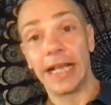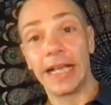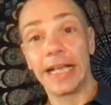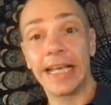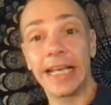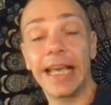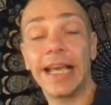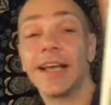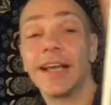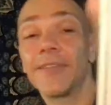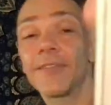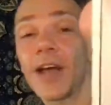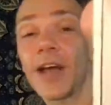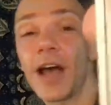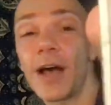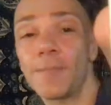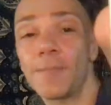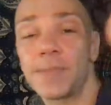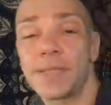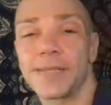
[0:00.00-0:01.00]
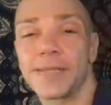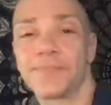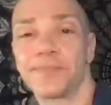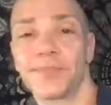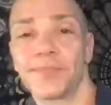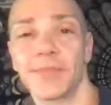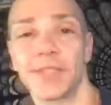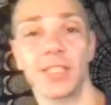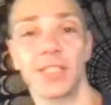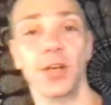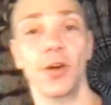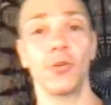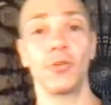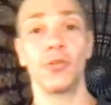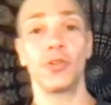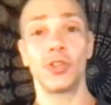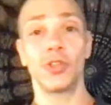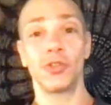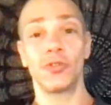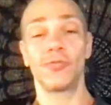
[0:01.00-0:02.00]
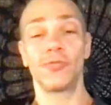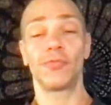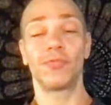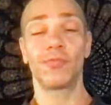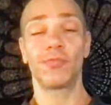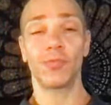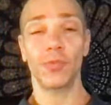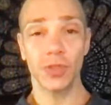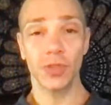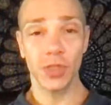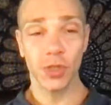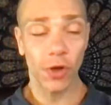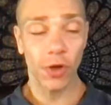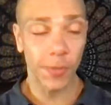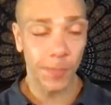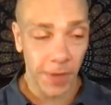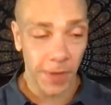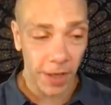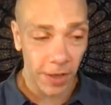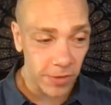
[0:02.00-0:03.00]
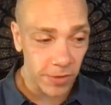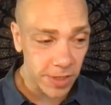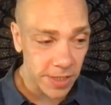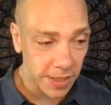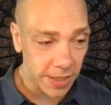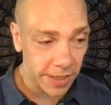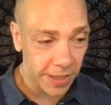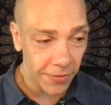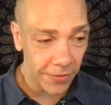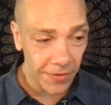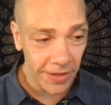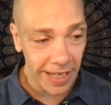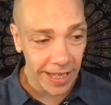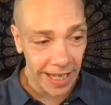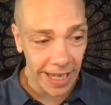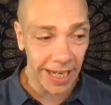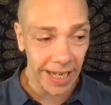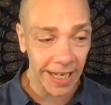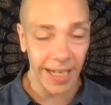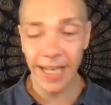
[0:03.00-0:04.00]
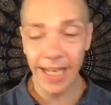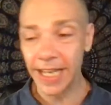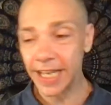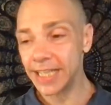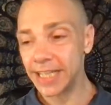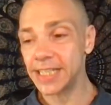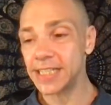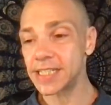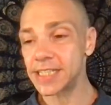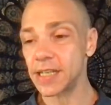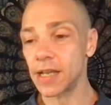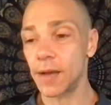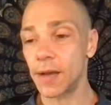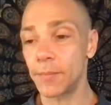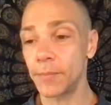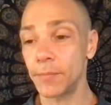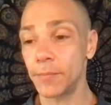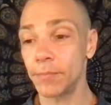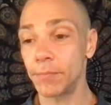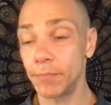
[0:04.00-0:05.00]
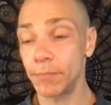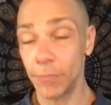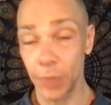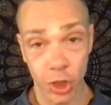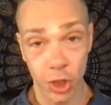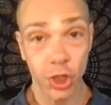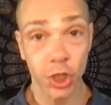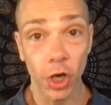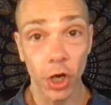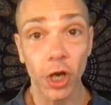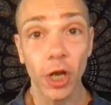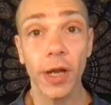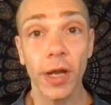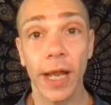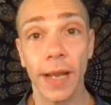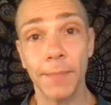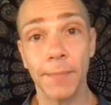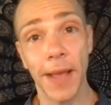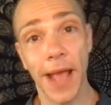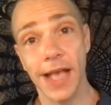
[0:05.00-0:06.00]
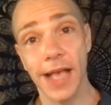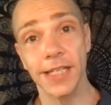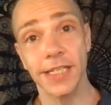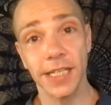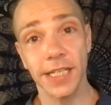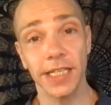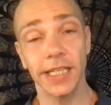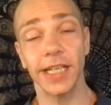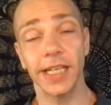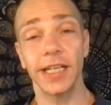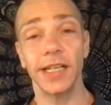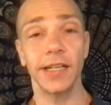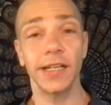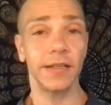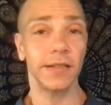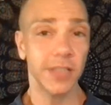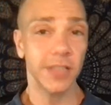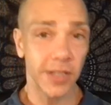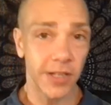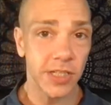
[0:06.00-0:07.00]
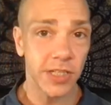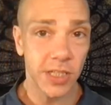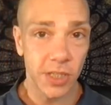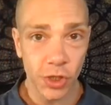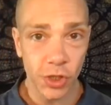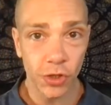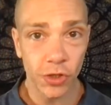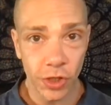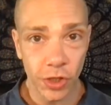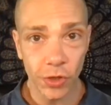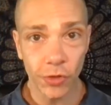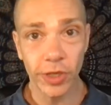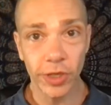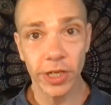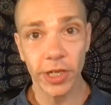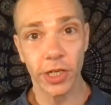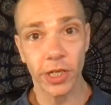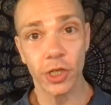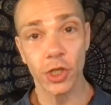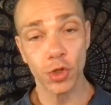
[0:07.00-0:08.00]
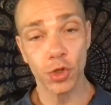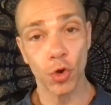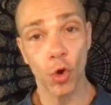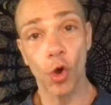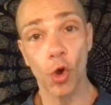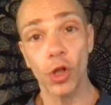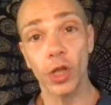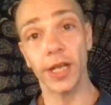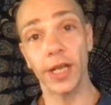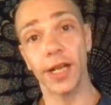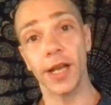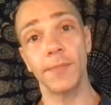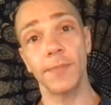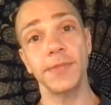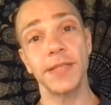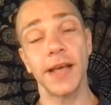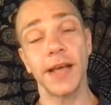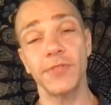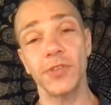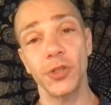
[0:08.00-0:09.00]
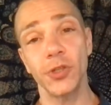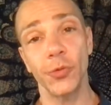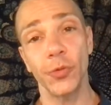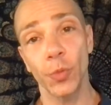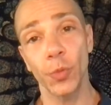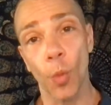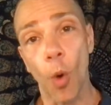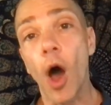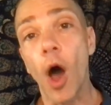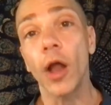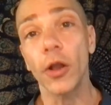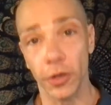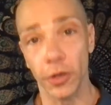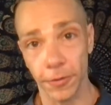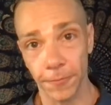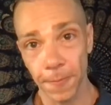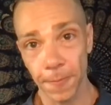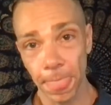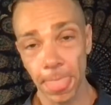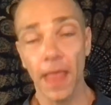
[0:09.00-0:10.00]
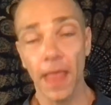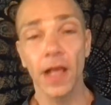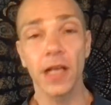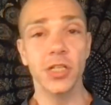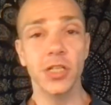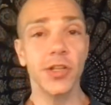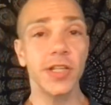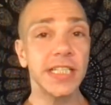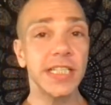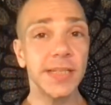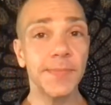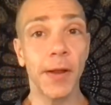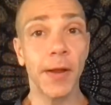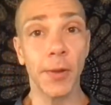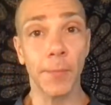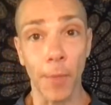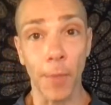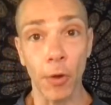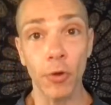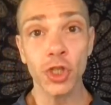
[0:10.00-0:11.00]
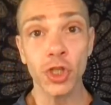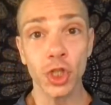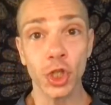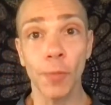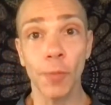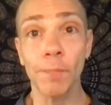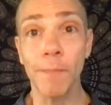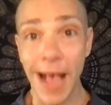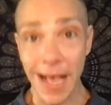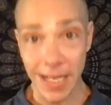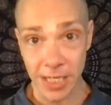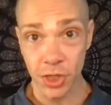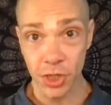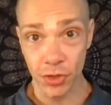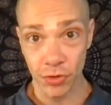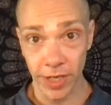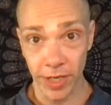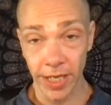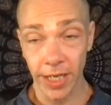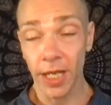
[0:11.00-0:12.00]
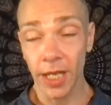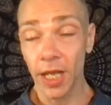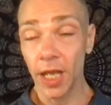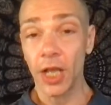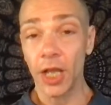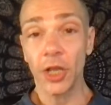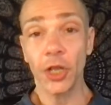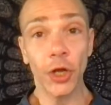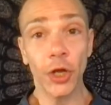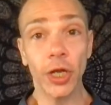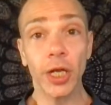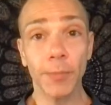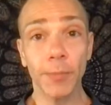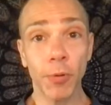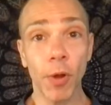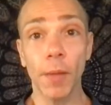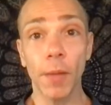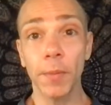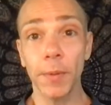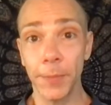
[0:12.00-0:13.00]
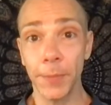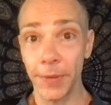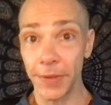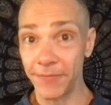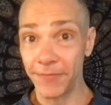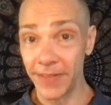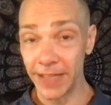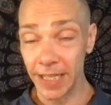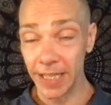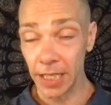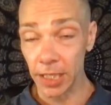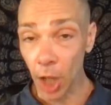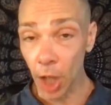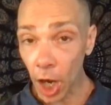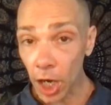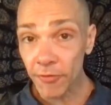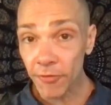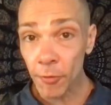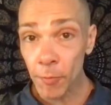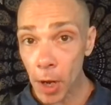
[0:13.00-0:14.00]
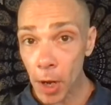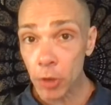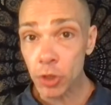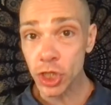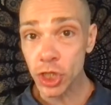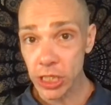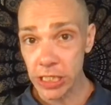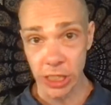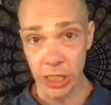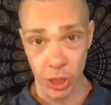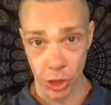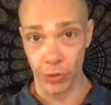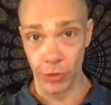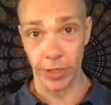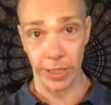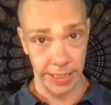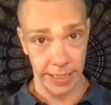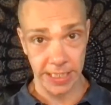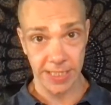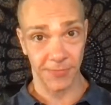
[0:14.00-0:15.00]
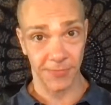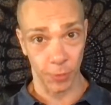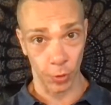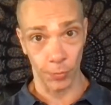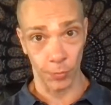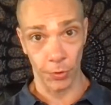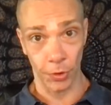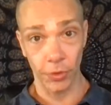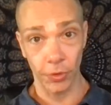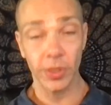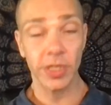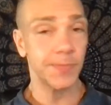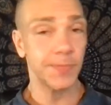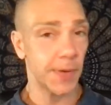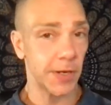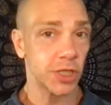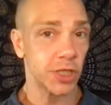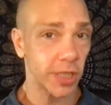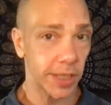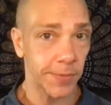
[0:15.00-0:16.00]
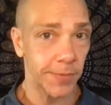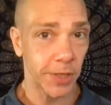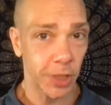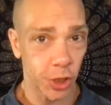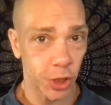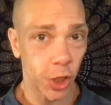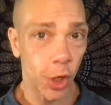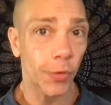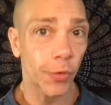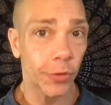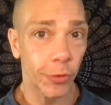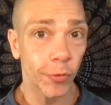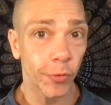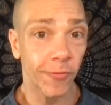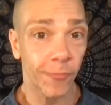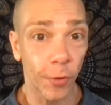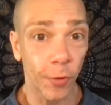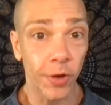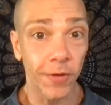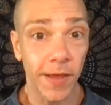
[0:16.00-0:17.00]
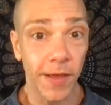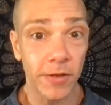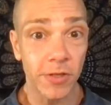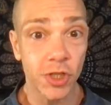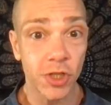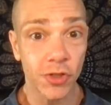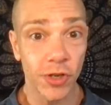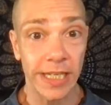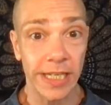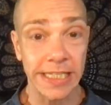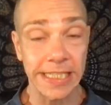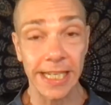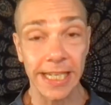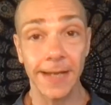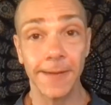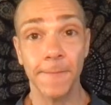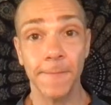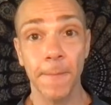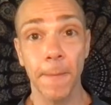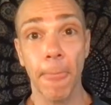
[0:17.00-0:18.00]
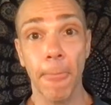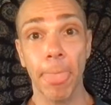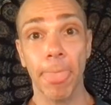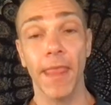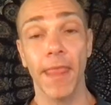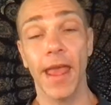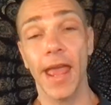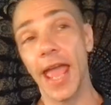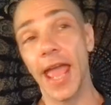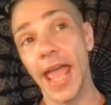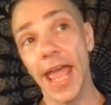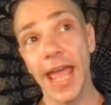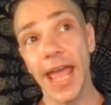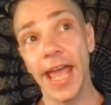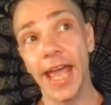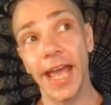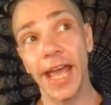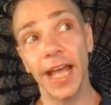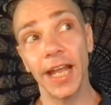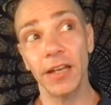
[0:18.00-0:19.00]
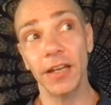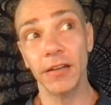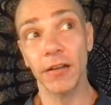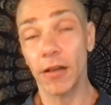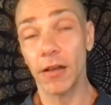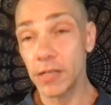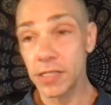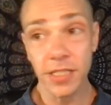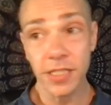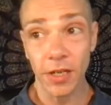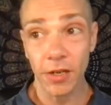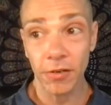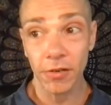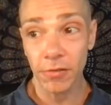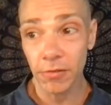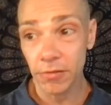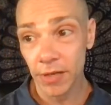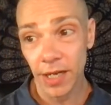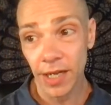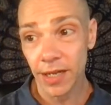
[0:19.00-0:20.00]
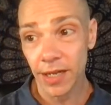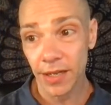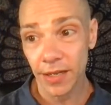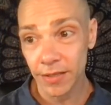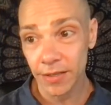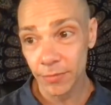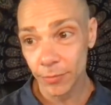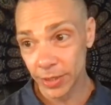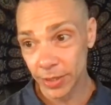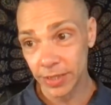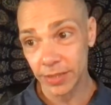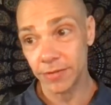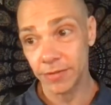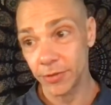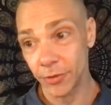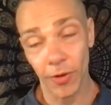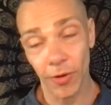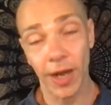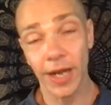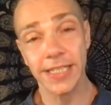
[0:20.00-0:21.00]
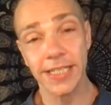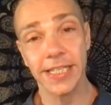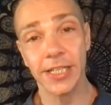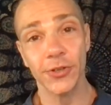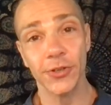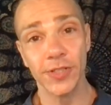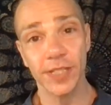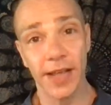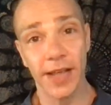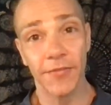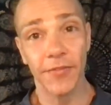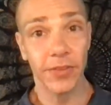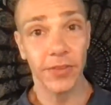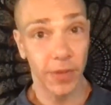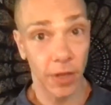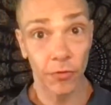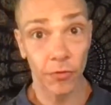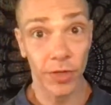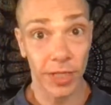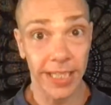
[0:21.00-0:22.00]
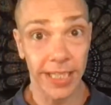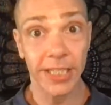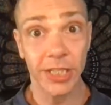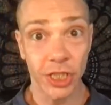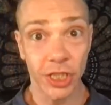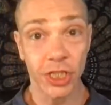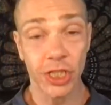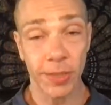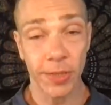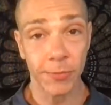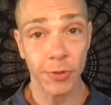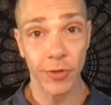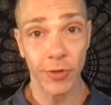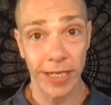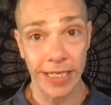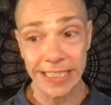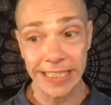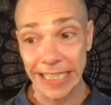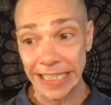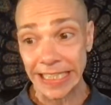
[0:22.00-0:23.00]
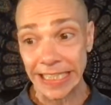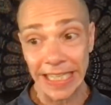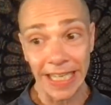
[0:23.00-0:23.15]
King of Cups. So for Scorpios, the king is mature and masculine. So there's a certain degree of control, and cups have to do with water. So this is about emotional mastery. You're going to probably be feeling a lot of emotions during this full moon, especially because you're going through a 4th house transit. And also with Uranus in your 7th, a relationship transit.